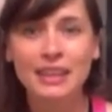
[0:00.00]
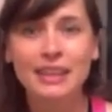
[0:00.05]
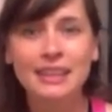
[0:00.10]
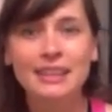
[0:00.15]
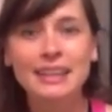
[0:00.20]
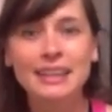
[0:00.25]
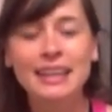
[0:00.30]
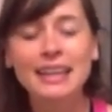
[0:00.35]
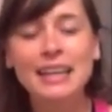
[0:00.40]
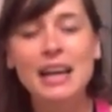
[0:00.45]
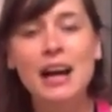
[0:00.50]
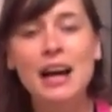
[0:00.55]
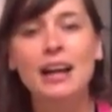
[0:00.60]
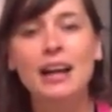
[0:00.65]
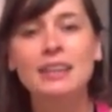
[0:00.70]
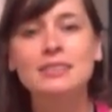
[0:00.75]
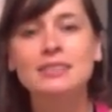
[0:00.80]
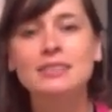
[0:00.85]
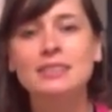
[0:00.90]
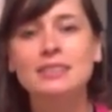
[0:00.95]
Nikki
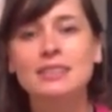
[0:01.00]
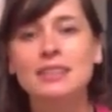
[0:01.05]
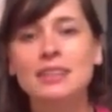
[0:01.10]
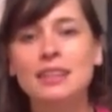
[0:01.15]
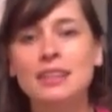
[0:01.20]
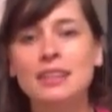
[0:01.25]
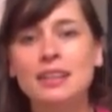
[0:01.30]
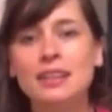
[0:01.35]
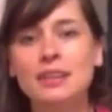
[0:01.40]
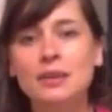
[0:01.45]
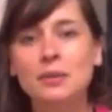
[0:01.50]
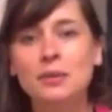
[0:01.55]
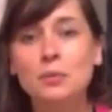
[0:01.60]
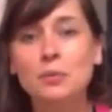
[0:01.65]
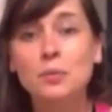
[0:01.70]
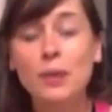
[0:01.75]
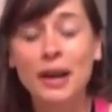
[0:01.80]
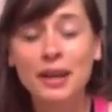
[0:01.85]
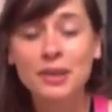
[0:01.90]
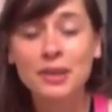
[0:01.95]
asked,
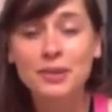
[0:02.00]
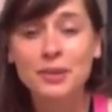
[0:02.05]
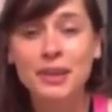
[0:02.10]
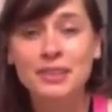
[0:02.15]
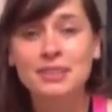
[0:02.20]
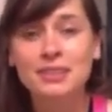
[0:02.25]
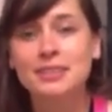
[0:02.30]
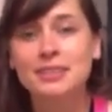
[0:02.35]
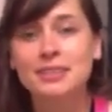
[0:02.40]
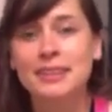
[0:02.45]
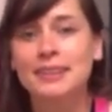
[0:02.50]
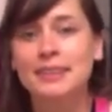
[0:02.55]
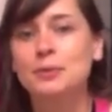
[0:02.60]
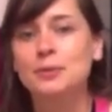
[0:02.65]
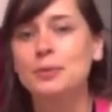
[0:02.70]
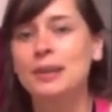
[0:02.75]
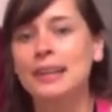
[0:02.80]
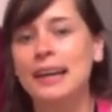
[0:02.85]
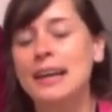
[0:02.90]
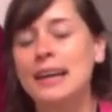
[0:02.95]
where do I start
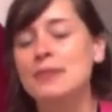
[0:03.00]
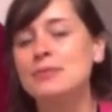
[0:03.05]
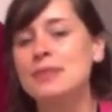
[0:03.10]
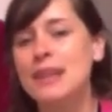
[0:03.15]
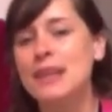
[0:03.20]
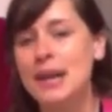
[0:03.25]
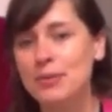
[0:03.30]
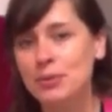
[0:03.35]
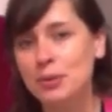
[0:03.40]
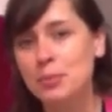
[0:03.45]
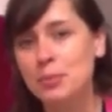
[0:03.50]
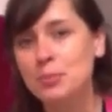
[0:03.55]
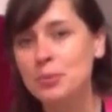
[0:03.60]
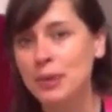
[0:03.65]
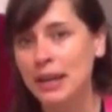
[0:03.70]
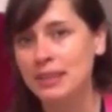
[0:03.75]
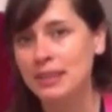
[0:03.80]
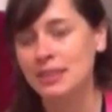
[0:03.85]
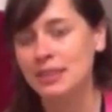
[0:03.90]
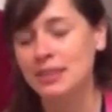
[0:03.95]
when I have never
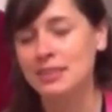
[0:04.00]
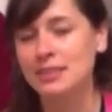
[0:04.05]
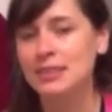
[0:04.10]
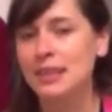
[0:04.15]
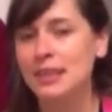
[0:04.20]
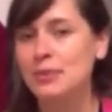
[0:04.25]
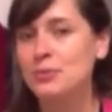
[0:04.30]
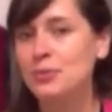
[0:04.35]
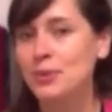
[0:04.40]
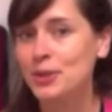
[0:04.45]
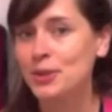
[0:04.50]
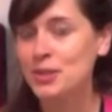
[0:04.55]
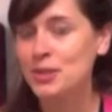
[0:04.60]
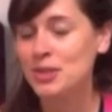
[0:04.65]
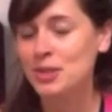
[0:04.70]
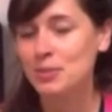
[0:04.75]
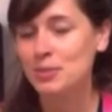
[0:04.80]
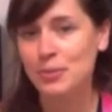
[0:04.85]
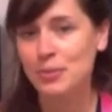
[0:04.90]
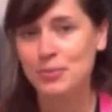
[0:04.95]
practiced
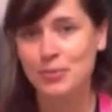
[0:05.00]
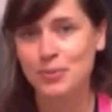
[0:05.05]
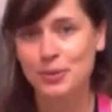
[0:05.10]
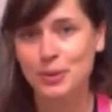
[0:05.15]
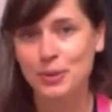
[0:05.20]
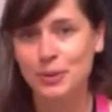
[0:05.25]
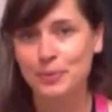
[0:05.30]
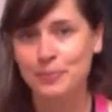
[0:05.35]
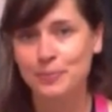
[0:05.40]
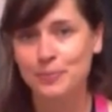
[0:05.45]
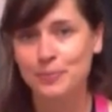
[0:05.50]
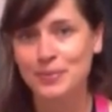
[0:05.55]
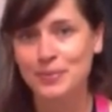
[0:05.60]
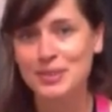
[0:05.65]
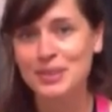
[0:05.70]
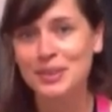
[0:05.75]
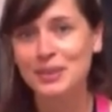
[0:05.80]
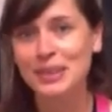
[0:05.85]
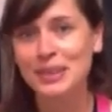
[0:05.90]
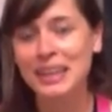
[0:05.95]
inversions before?
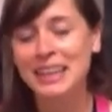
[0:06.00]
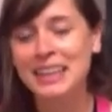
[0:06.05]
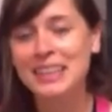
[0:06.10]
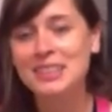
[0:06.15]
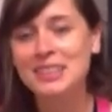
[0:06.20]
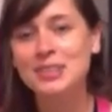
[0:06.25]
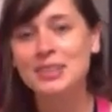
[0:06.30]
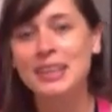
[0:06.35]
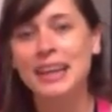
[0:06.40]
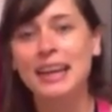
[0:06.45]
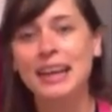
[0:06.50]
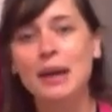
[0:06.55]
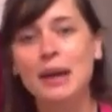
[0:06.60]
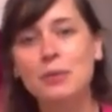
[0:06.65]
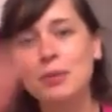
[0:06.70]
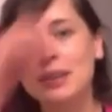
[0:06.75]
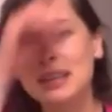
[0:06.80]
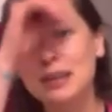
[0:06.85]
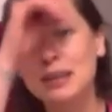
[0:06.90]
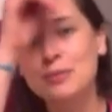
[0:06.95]
So Nikki, today I
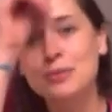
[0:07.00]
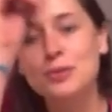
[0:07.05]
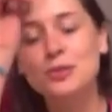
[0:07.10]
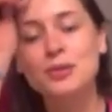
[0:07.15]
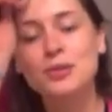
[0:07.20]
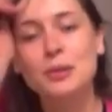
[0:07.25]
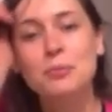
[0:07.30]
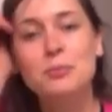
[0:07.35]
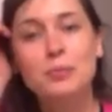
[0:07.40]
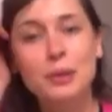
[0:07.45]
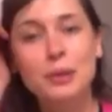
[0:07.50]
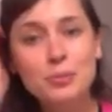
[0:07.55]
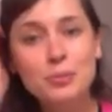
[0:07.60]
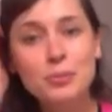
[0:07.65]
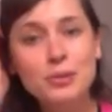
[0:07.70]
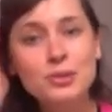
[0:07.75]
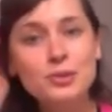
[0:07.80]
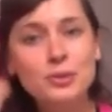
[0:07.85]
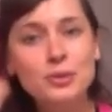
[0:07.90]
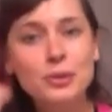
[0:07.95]
will give you some
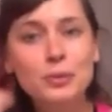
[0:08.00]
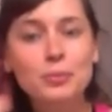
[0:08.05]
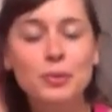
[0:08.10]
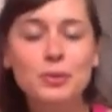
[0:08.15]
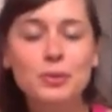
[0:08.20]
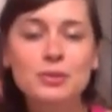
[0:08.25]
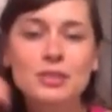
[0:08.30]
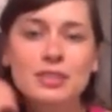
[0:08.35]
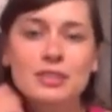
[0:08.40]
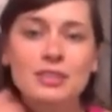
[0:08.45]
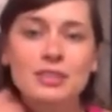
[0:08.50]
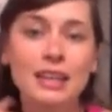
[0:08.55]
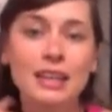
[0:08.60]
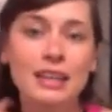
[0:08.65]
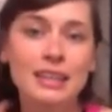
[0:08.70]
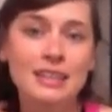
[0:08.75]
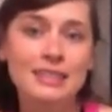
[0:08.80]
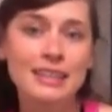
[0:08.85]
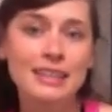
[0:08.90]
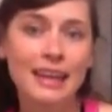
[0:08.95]
preparatory poses
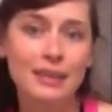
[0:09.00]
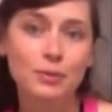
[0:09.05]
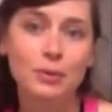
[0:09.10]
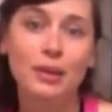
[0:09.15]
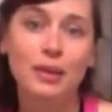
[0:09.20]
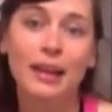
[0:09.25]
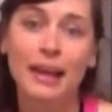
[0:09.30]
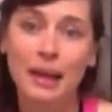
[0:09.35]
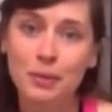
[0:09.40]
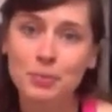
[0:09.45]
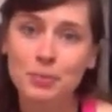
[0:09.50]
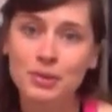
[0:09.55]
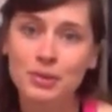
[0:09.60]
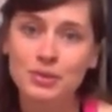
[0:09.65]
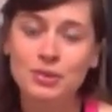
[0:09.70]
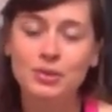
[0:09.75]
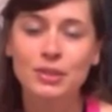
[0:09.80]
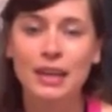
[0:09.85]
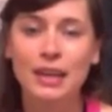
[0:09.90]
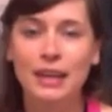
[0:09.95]
that will help you
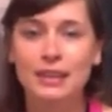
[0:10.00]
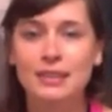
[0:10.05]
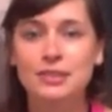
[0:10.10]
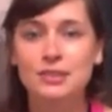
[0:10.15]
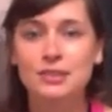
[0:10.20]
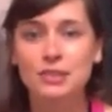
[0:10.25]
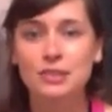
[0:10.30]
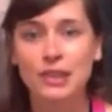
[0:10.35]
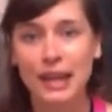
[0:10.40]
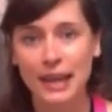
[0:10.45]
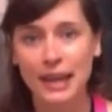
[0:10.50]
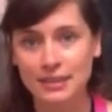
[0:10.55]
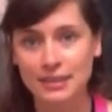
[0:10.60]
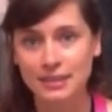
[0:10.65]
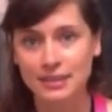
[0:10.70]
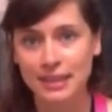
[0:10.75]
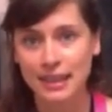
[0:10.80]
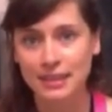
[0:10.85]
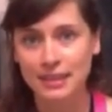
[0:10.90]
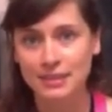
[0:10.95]
to get into
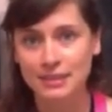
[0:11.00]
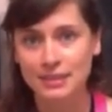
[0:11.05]
handstand.